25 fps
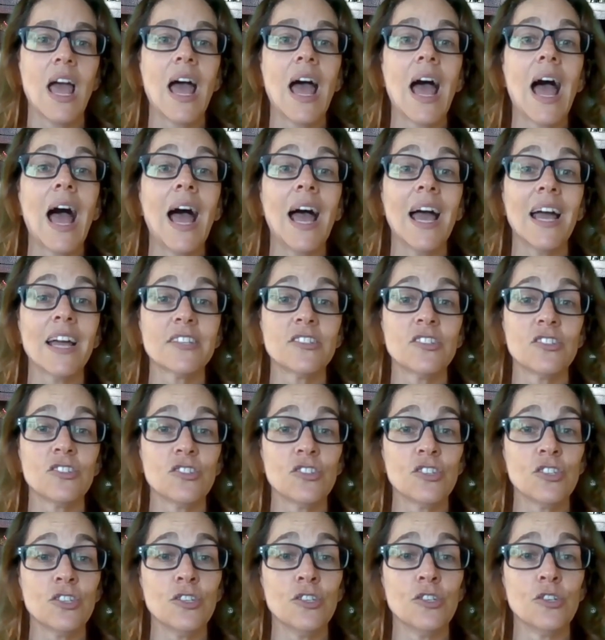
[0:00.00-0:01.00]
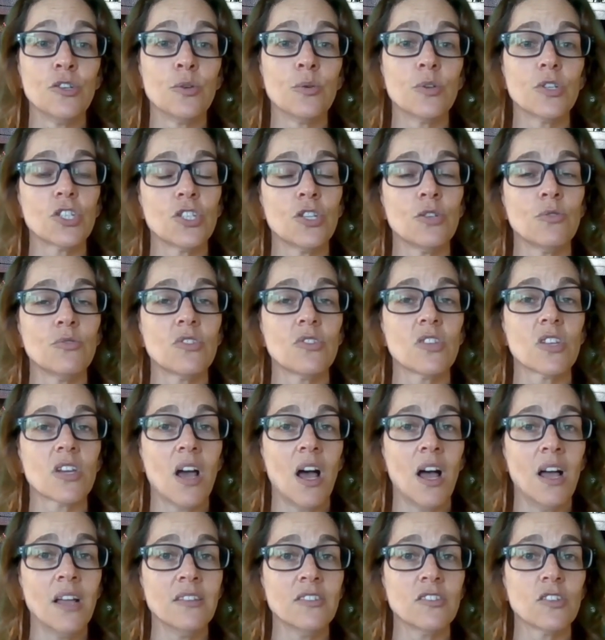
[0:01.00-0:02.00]
Act 2 shows the
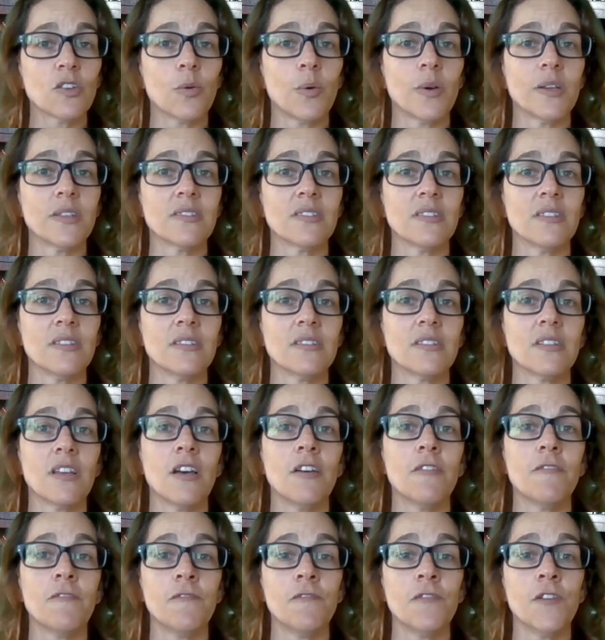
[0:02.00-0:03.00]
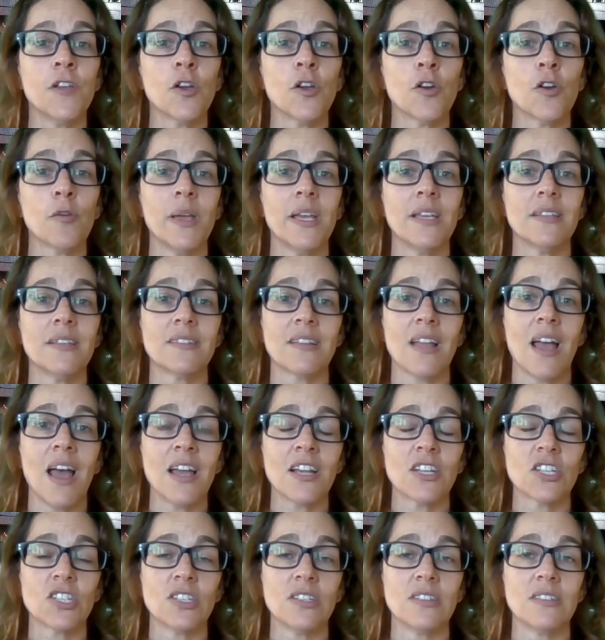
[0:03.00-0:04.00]
consequences of fear-based
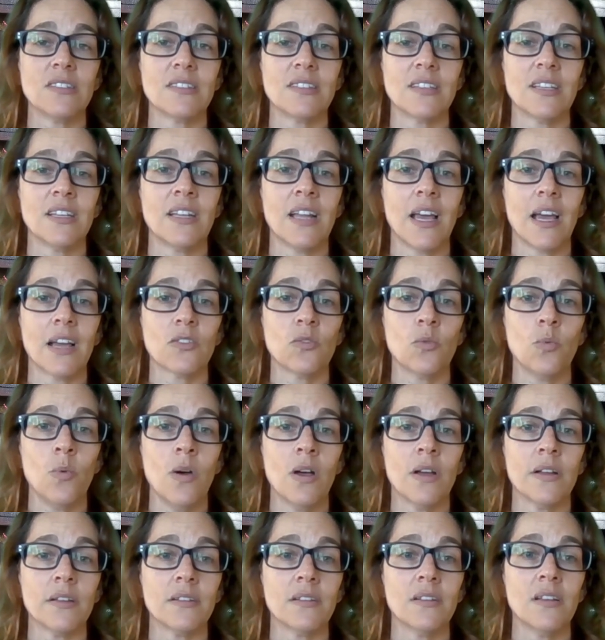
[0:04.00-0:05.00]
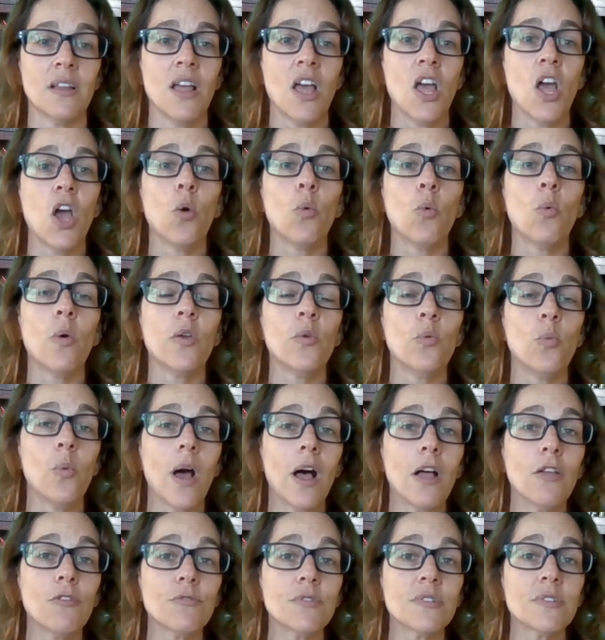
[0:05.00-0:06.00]
actions in Act 1, when
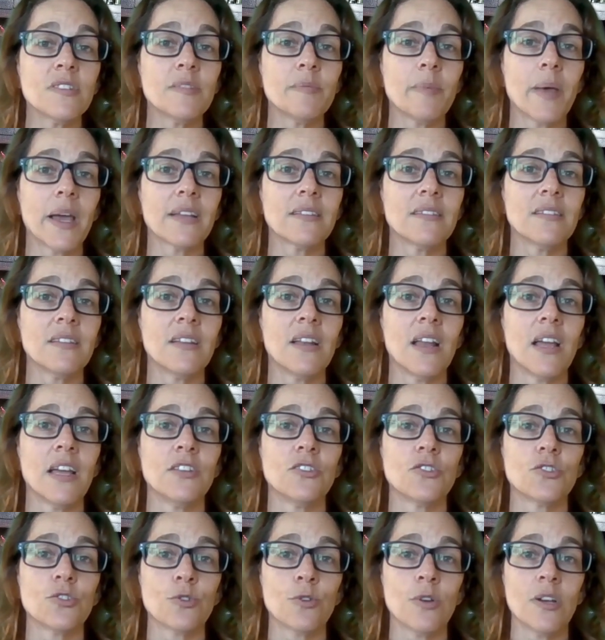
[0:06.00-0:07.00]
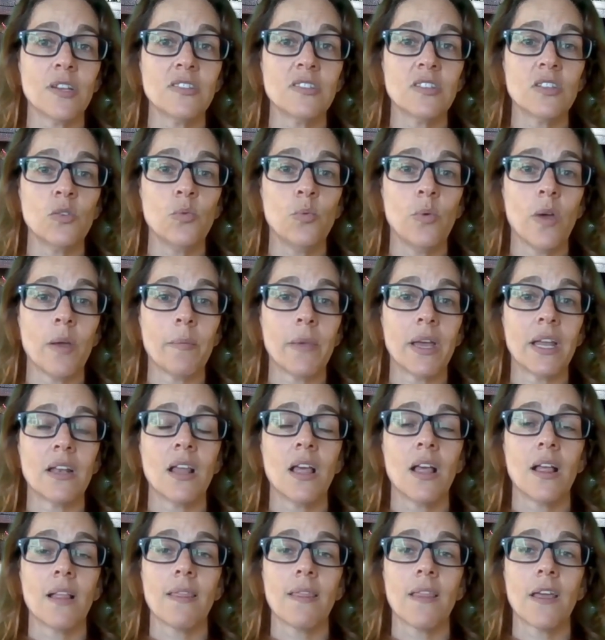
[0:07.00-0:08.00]
well-respected and trusted women
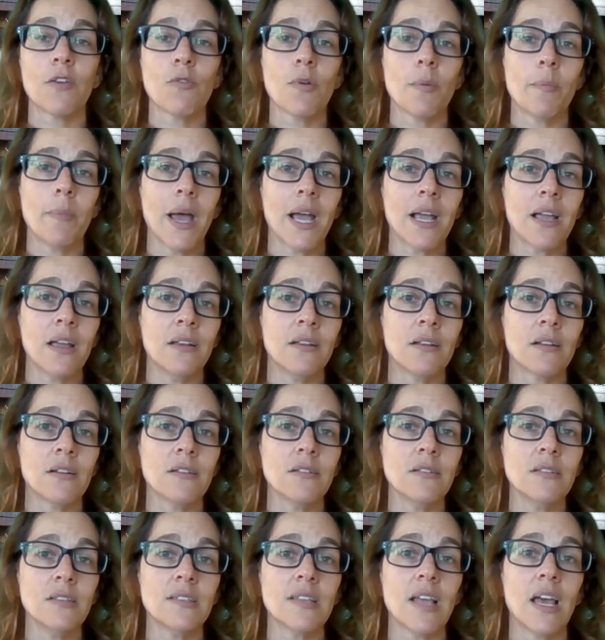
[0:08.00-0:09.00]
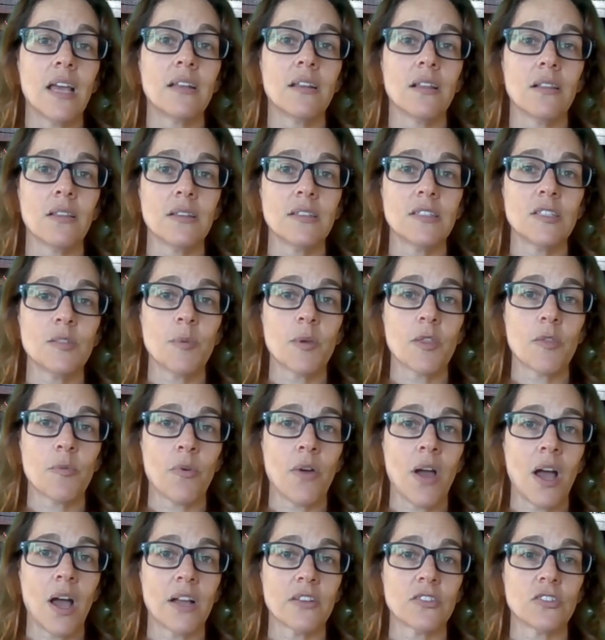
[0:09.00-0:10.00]
like Rebecca Nurse and Elizabeth
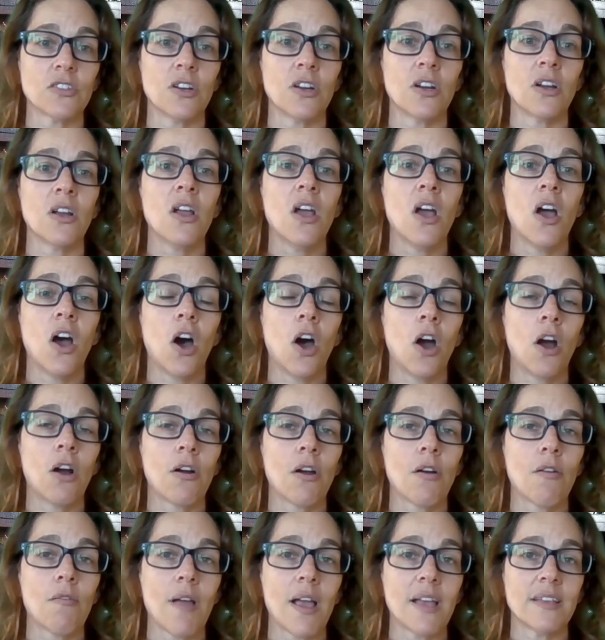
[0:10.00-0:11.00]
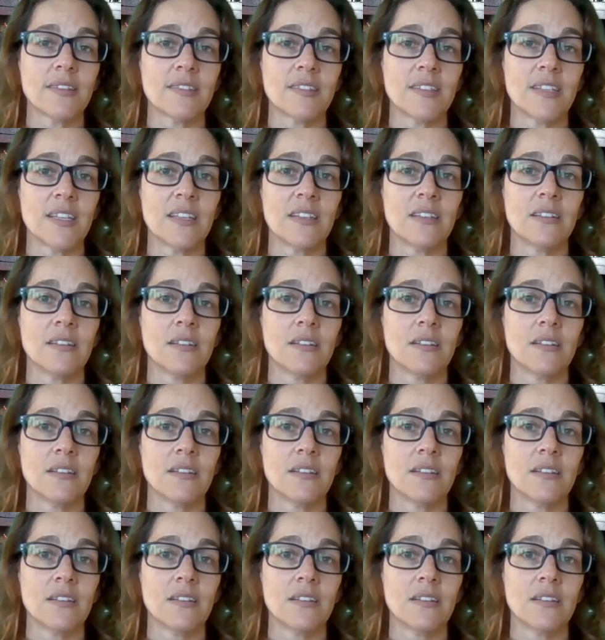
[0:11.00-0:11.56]
Proctor are arrested.